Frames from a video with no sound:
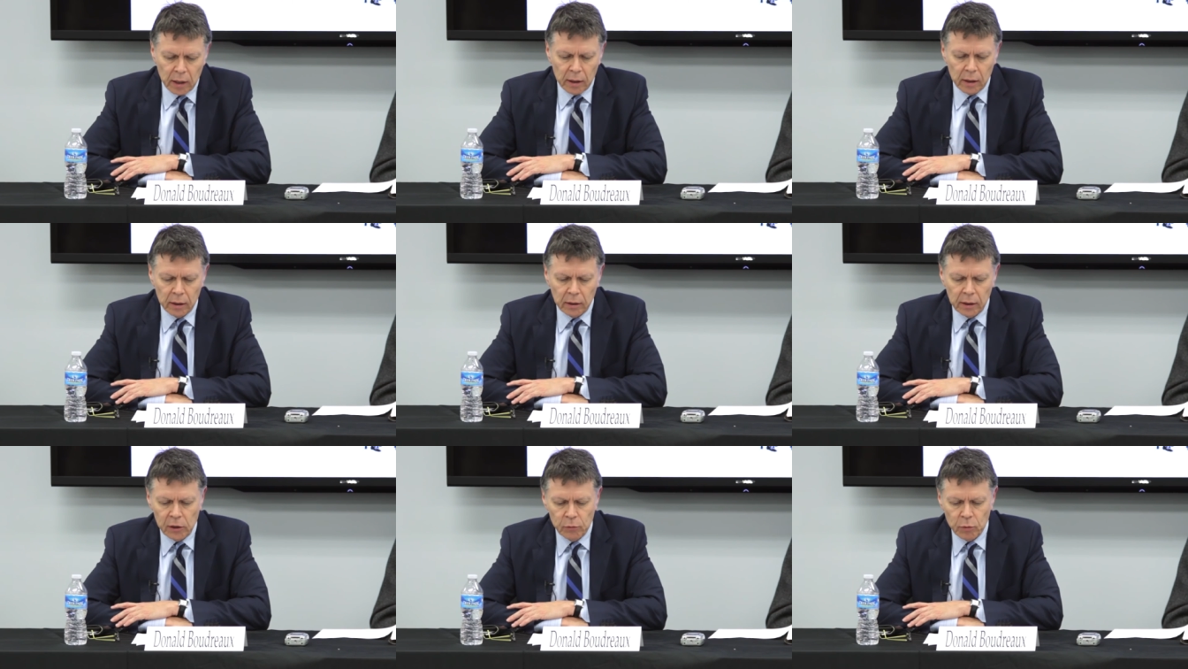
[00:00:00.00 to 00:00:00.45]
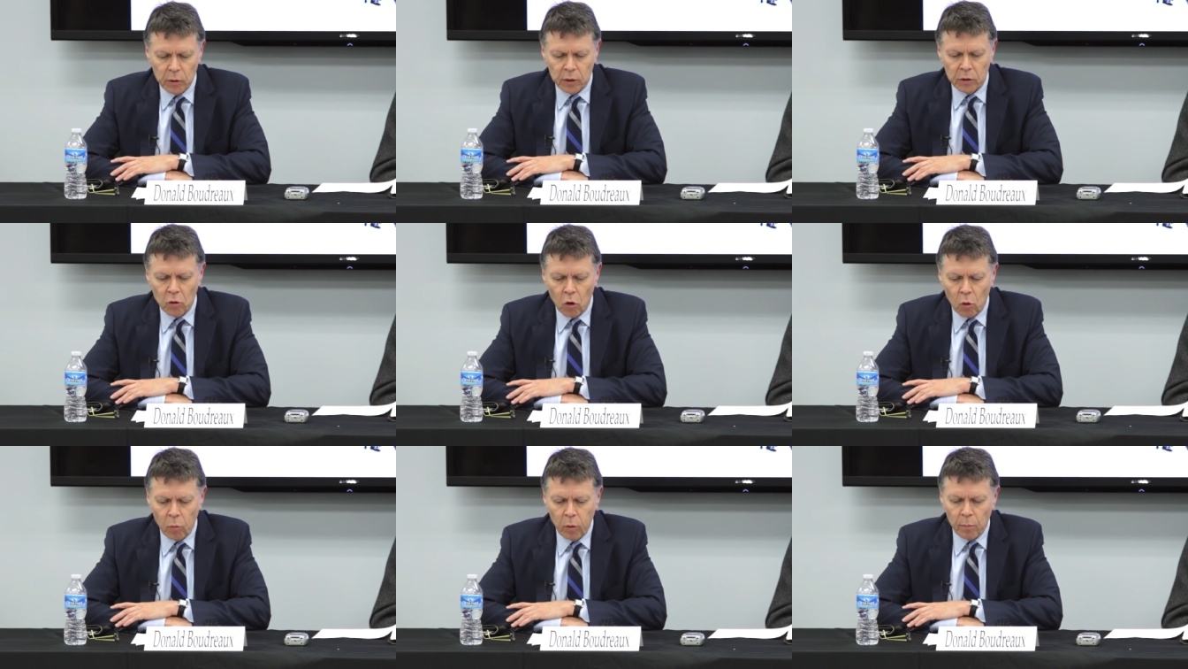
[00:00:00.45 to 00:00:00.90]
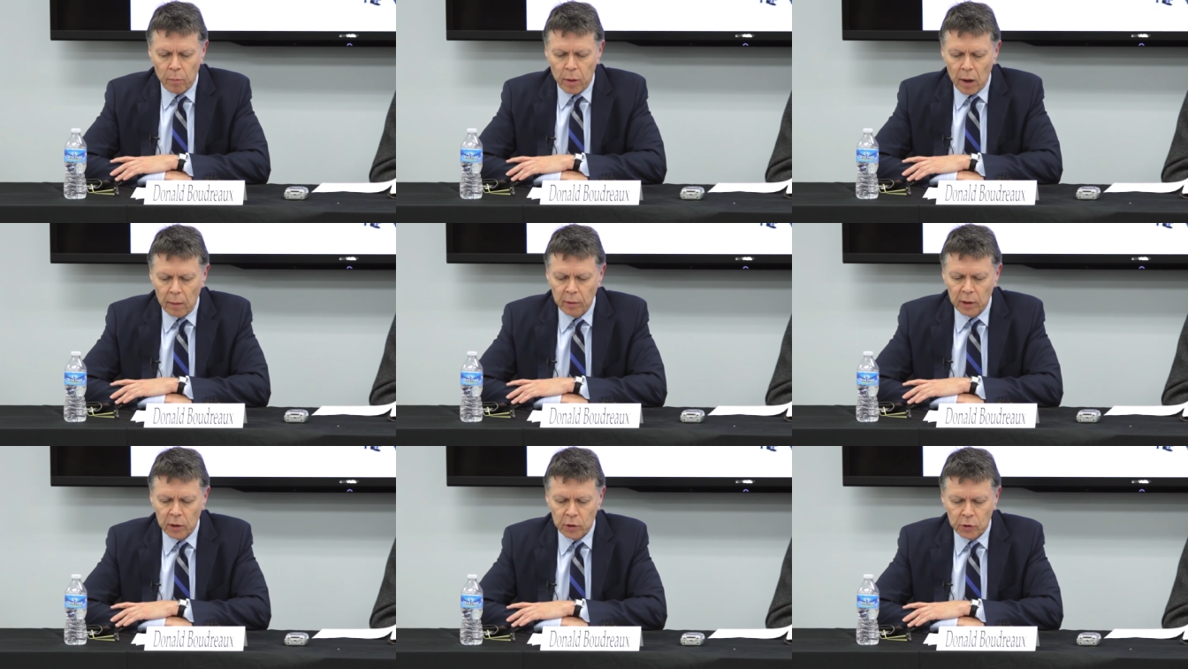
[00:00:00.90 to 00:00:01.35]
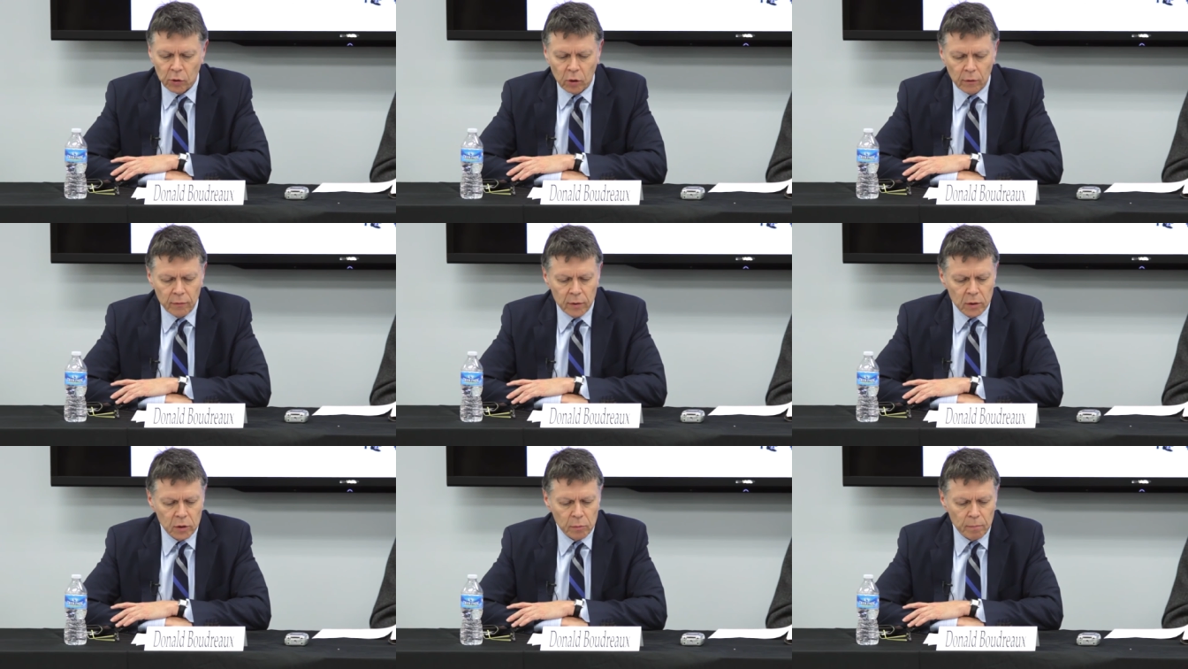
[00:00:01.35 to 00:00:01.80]
at least with noble public
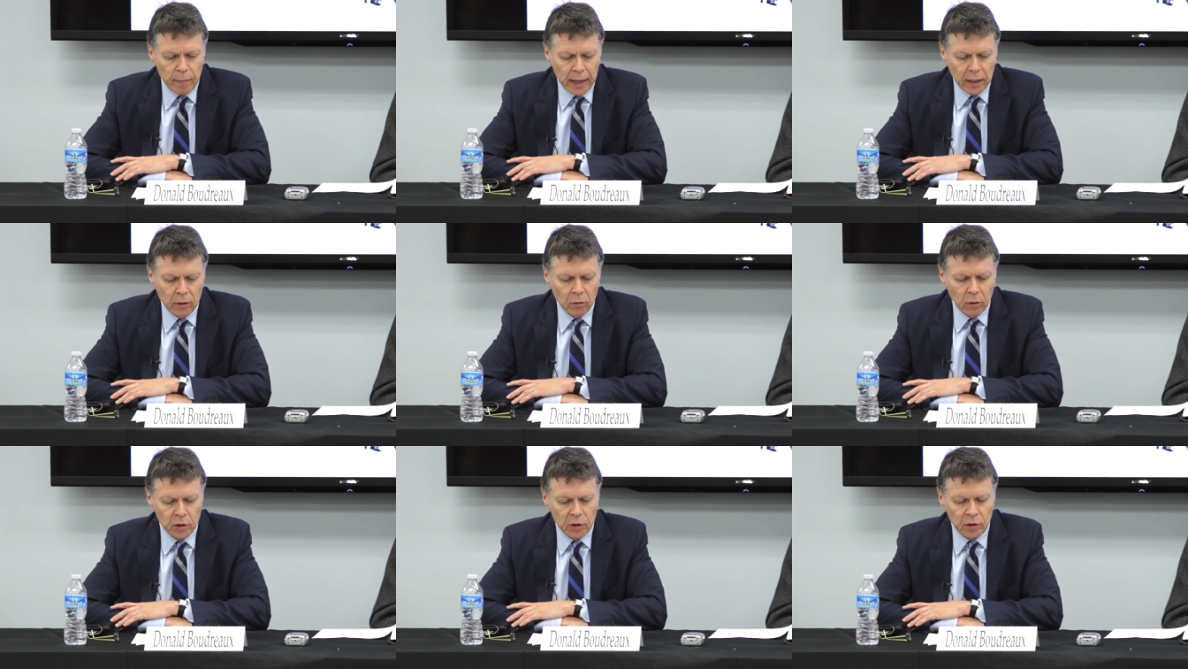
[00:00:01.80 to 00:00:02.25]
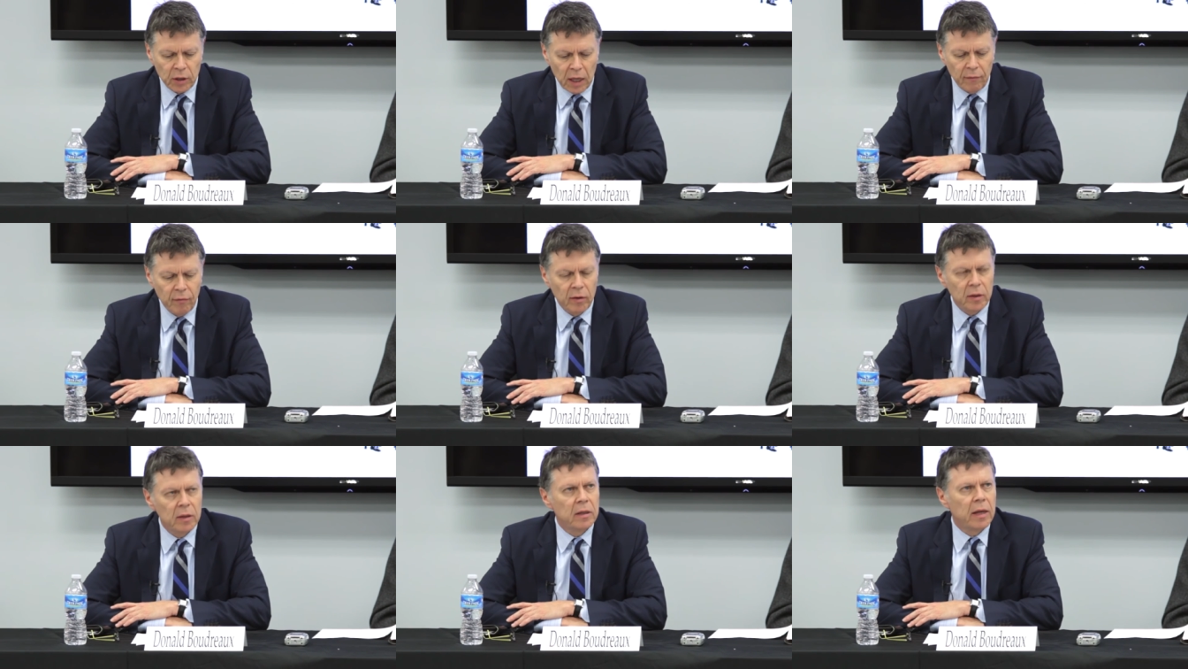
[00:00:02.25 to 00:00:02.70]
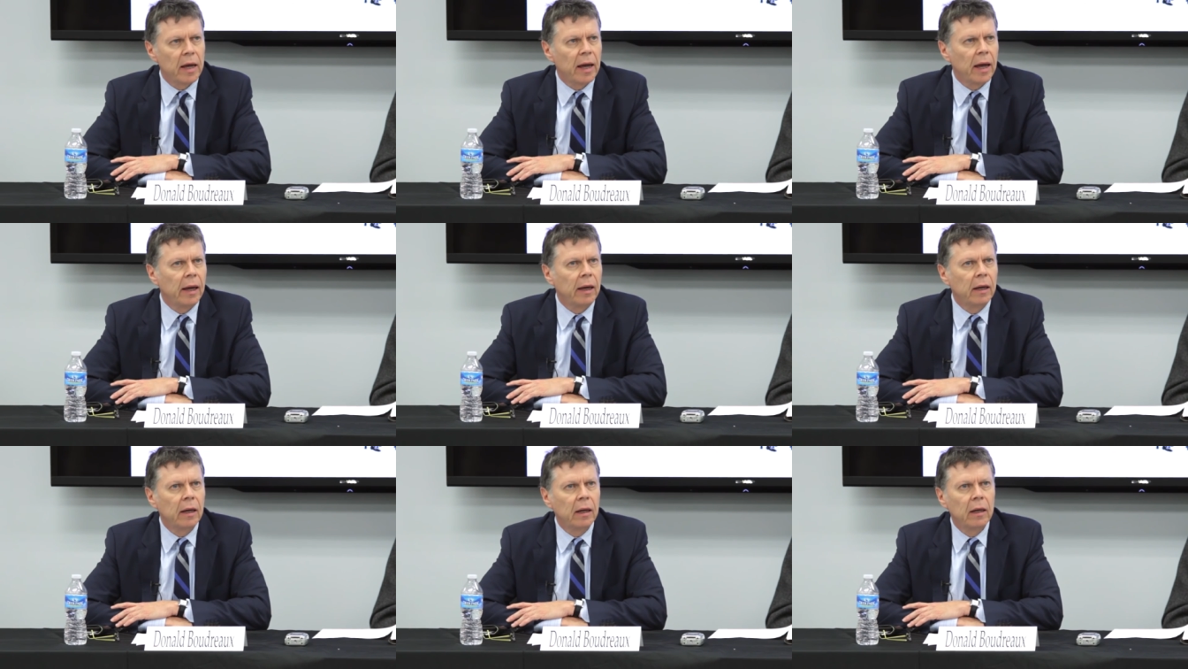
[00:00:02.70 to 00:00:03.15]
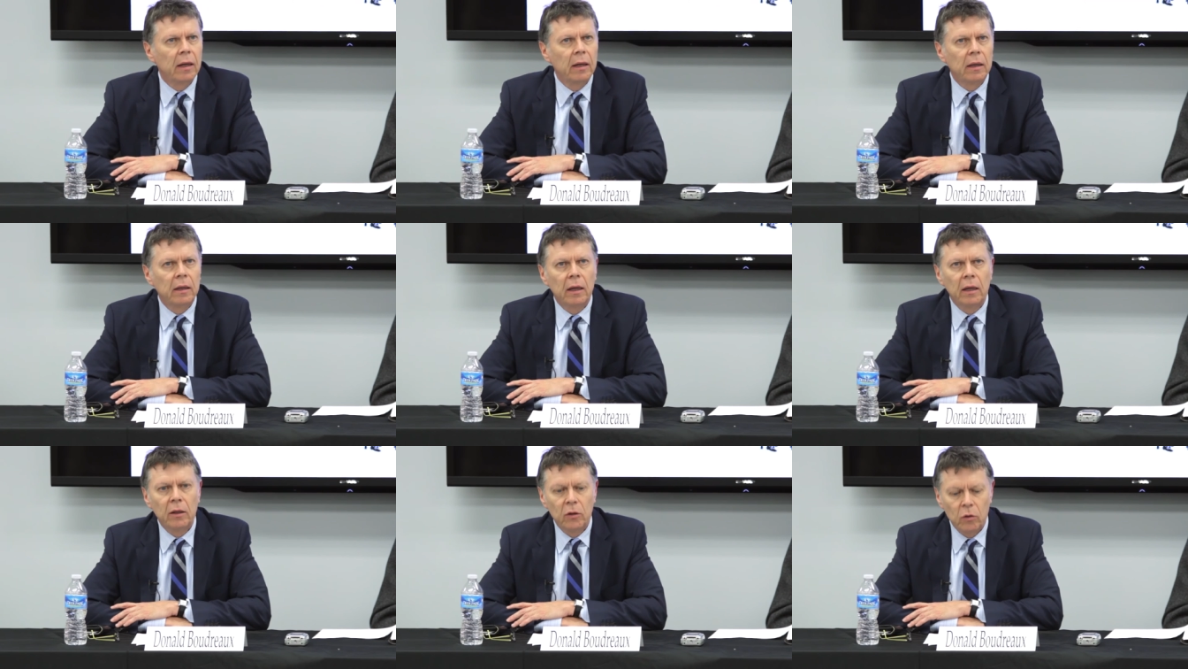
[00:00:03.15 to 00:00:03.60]
servants bent on saving the day
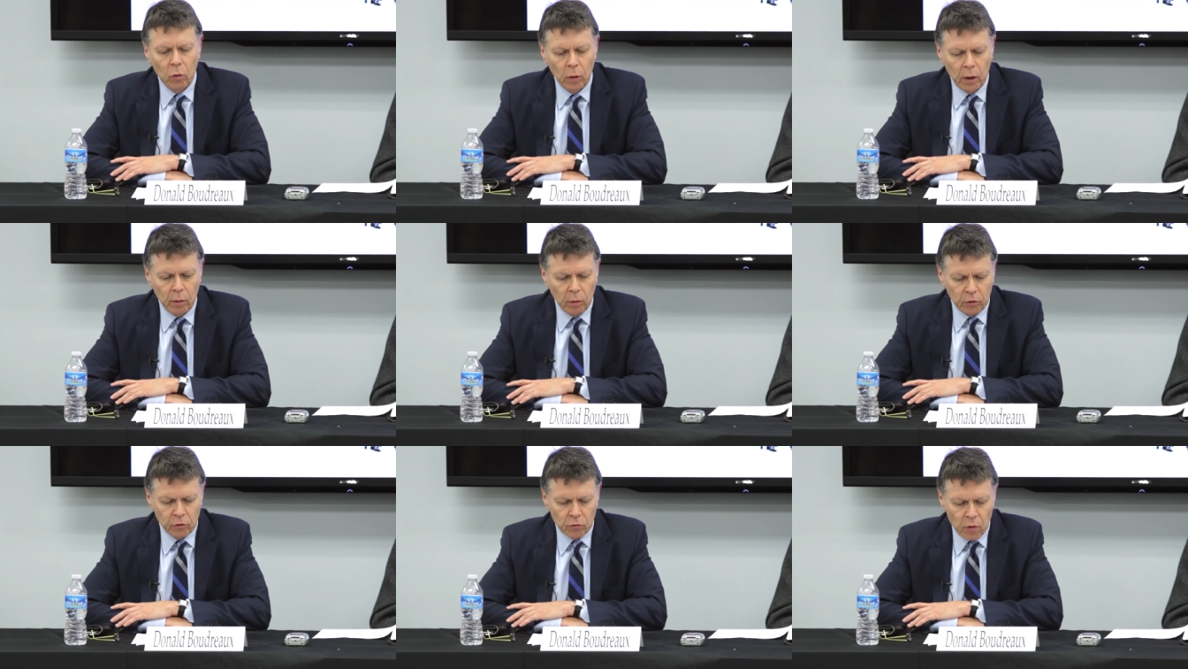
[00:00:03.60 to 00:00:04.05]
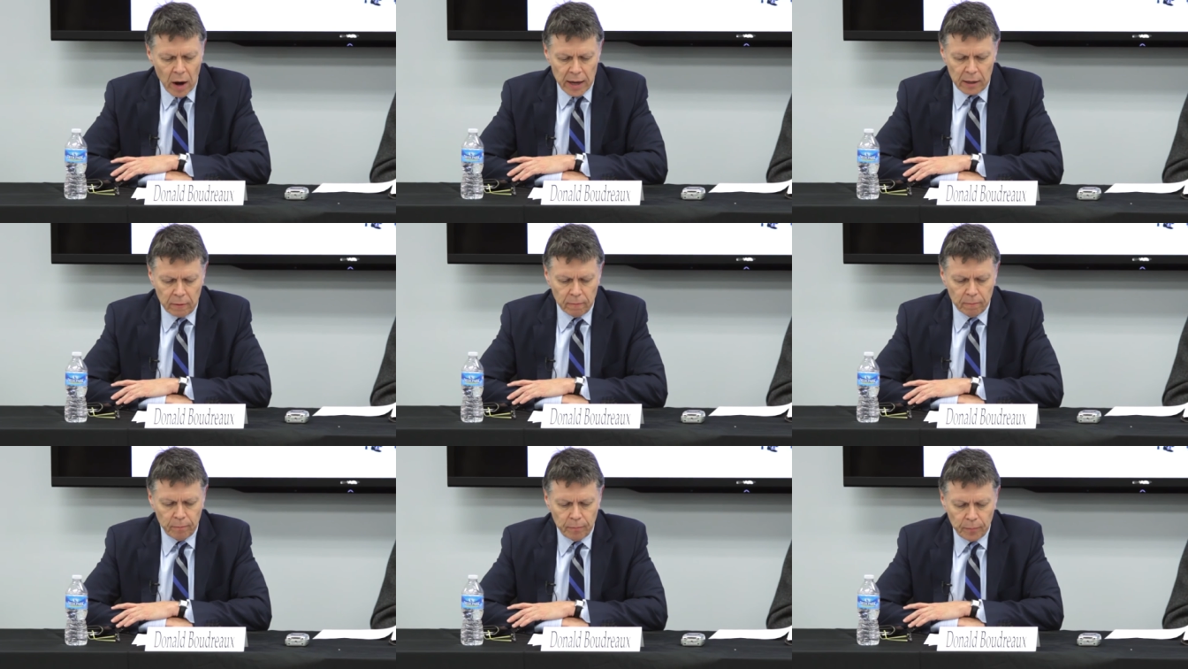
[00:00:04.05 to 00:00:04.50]
and doing what's right.